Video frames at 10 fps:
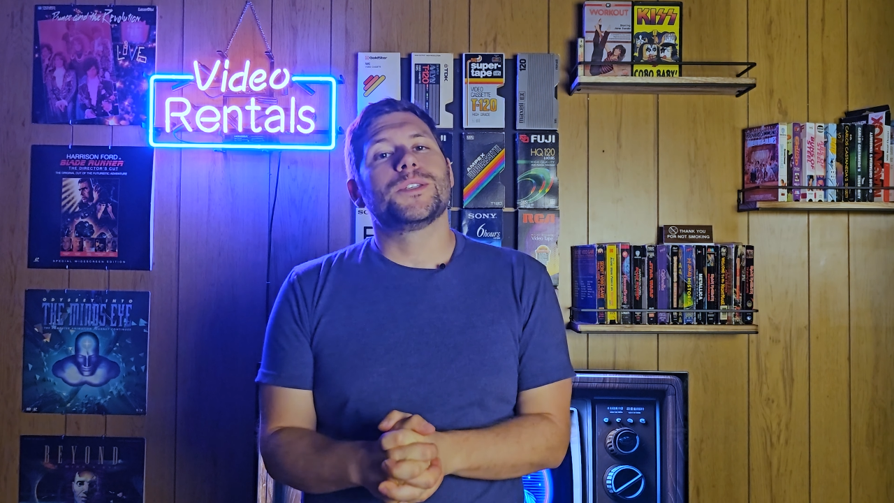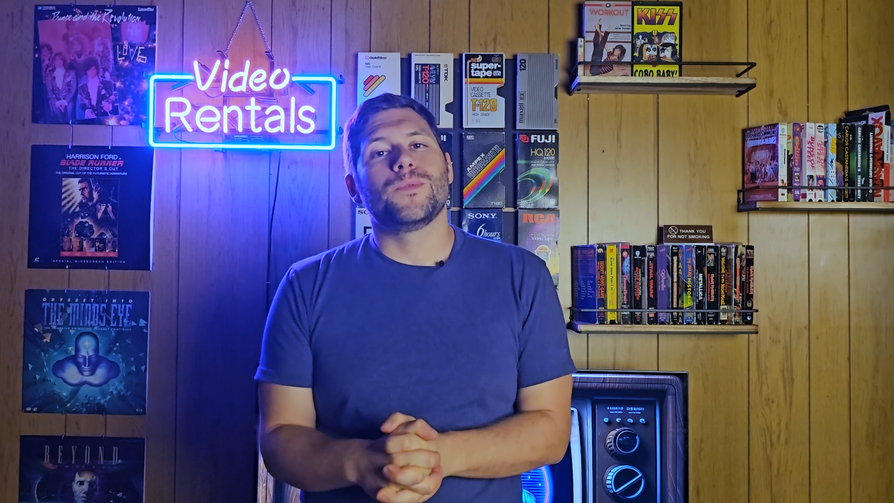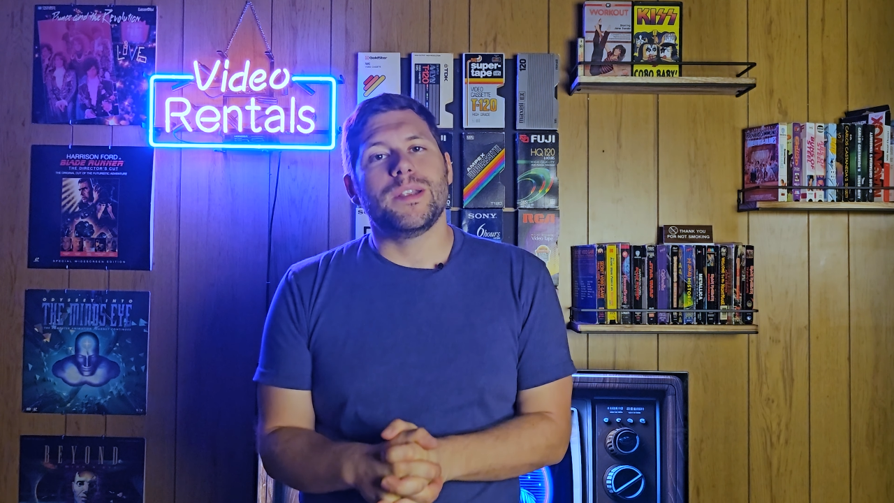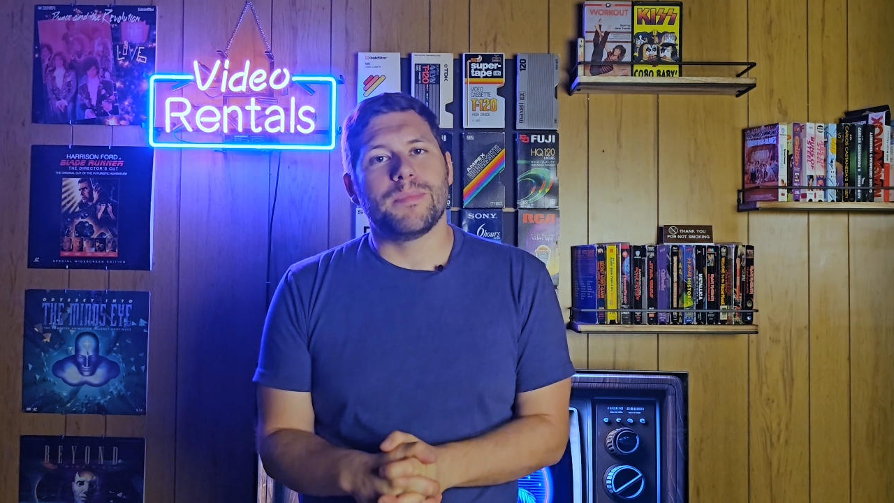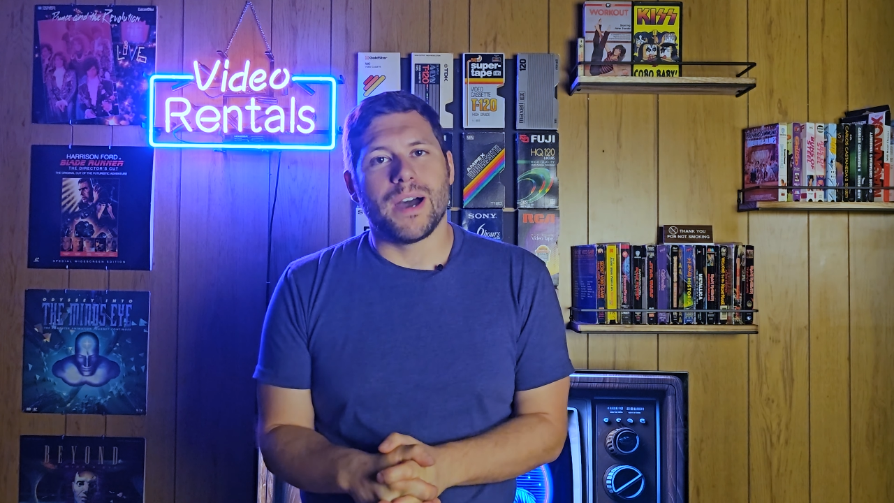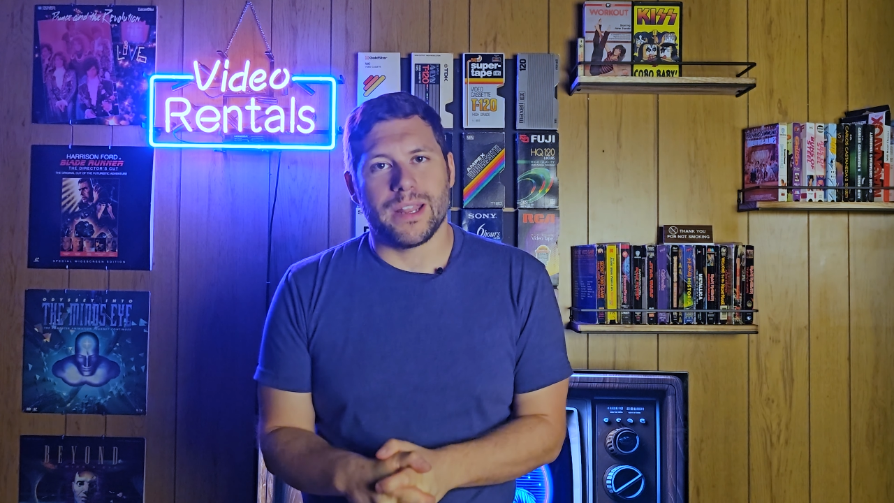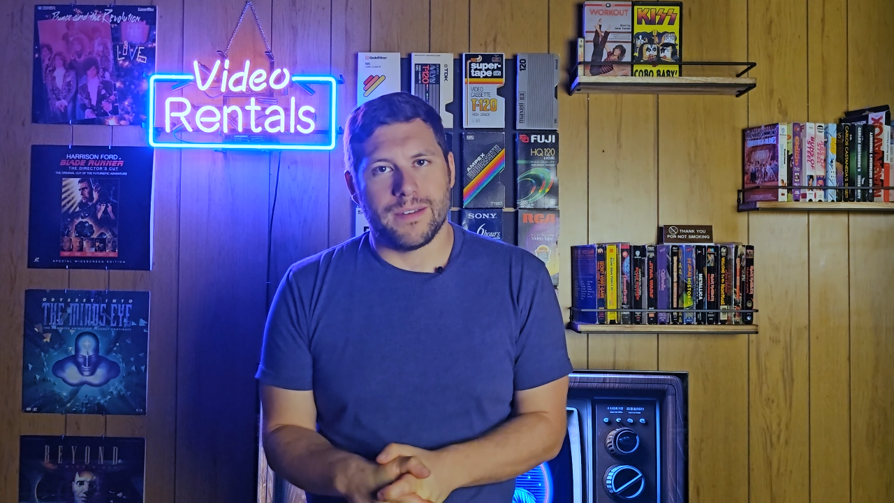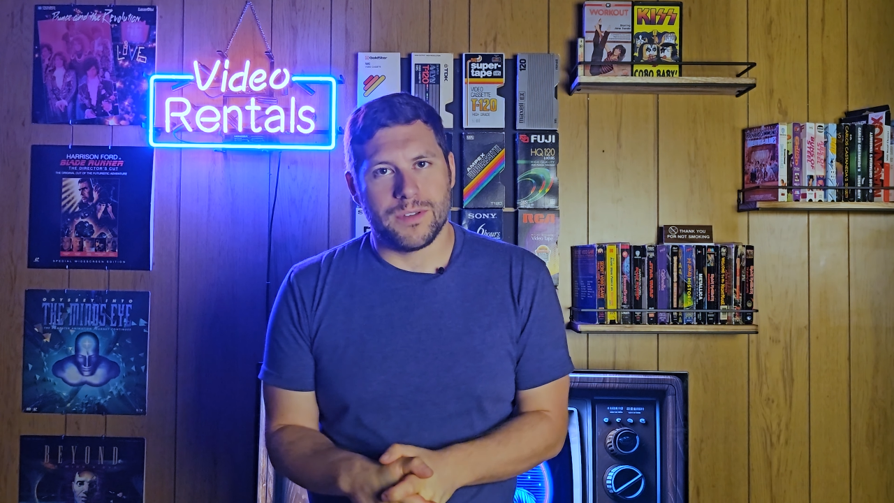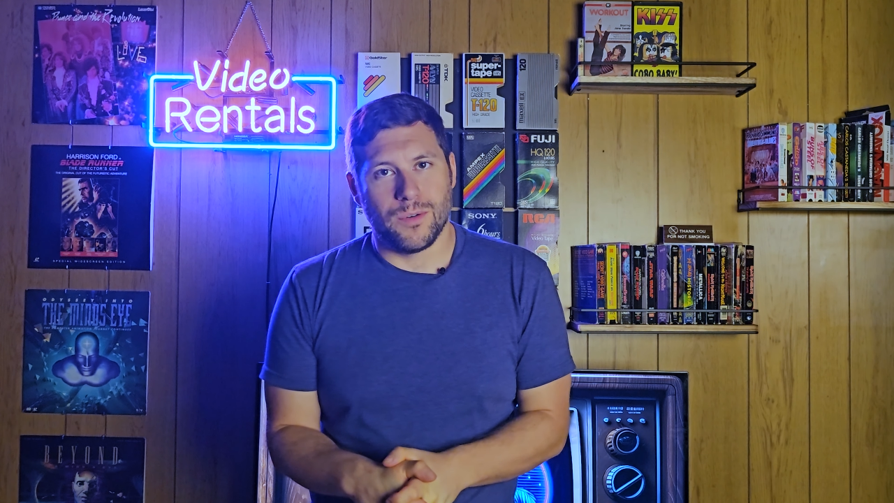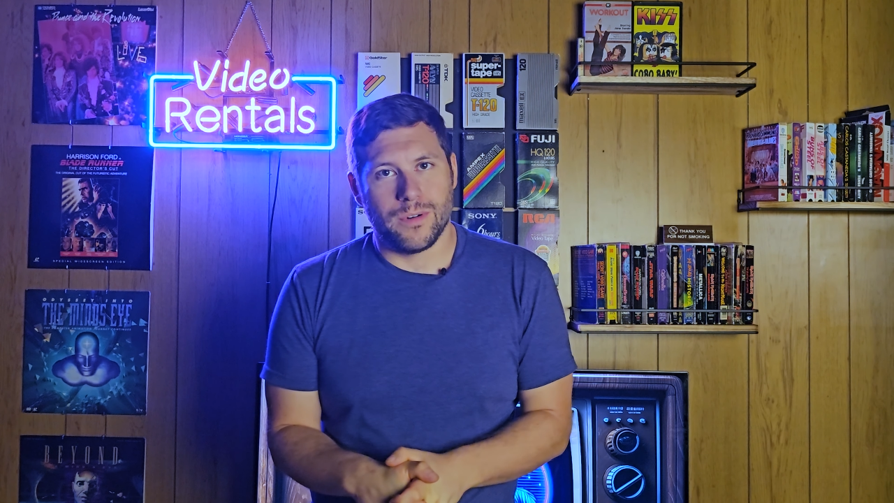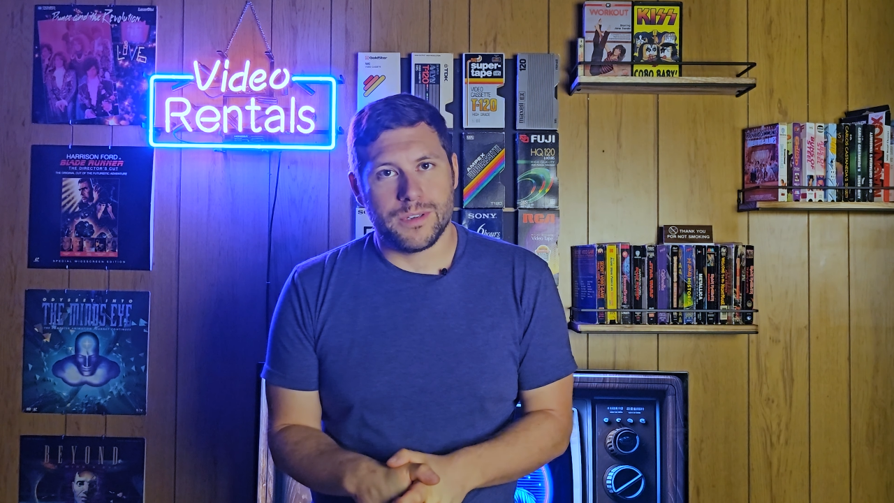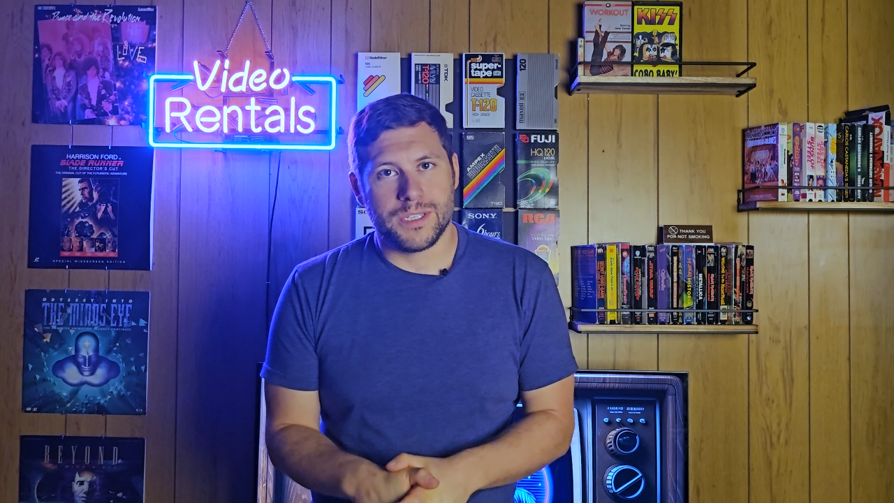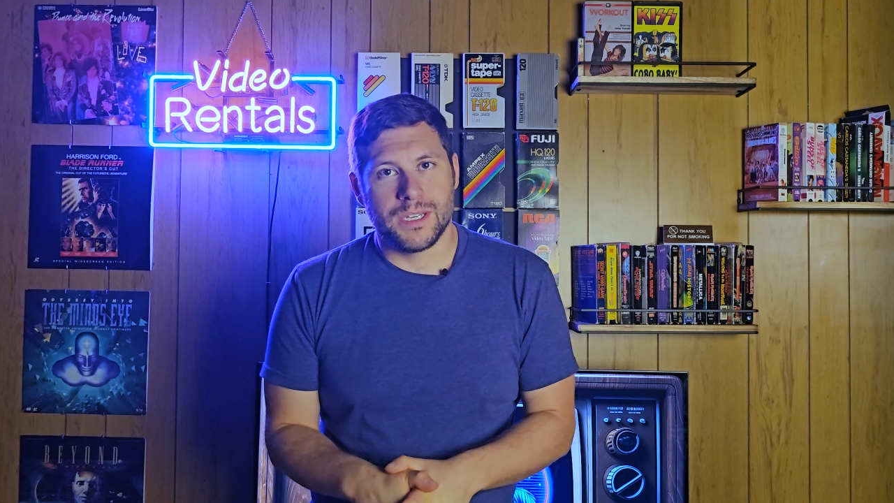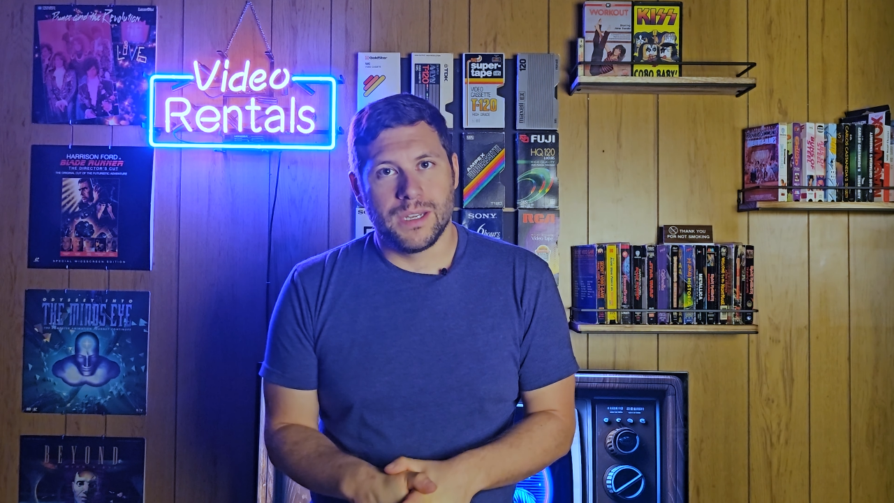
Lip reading: sweet body of yours.